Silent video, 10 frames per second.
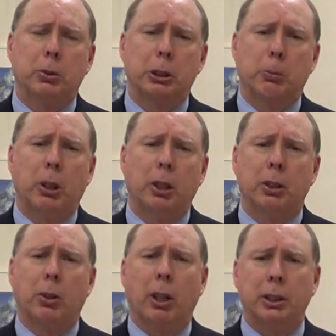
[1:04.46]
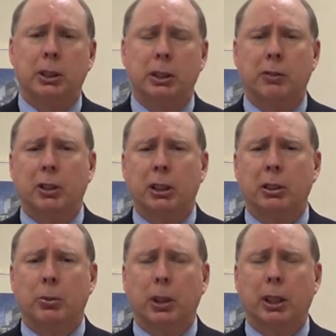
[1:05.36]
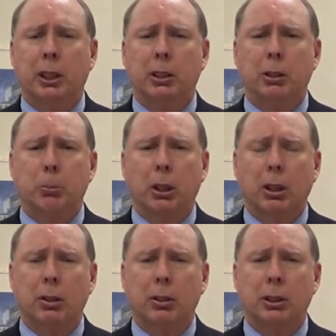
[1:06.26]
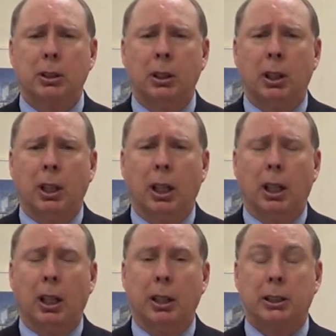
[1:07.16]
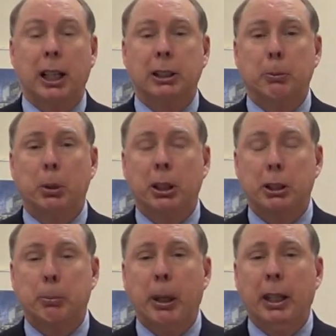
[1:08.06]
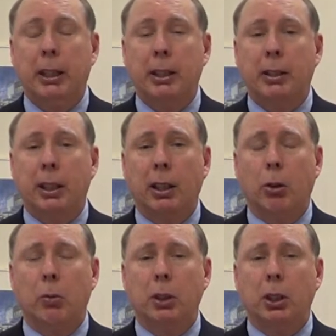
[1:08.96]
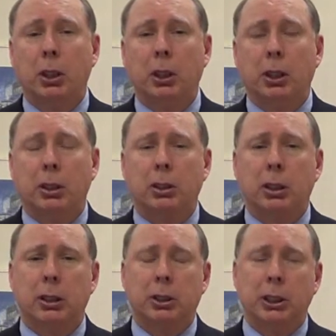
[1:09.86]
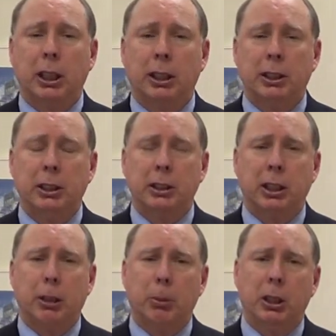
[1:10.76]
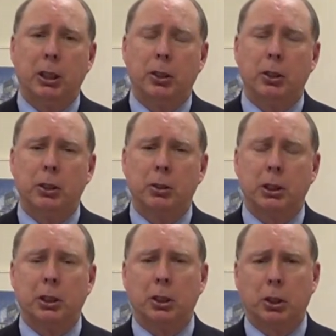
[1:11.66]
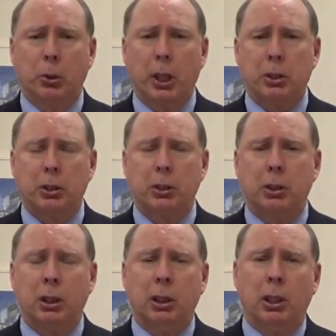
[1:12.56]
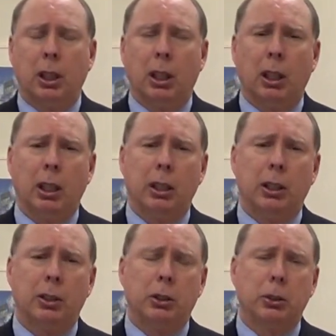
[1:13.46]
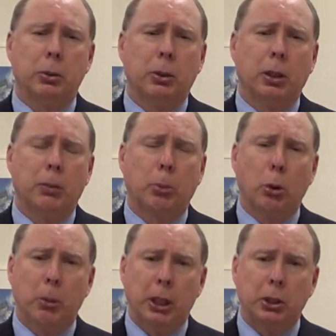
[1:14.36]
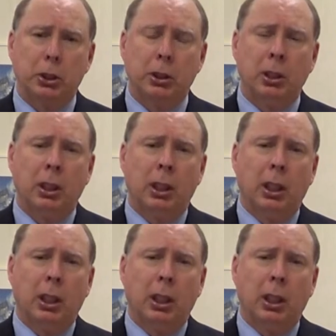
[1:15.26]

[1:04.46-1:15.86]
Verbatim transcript: to respond to crisis events related to mental illness. Uh, it's actually been expanded now over the years. Uh, CIT is now being introduced into corrections, uh, into uh, probation.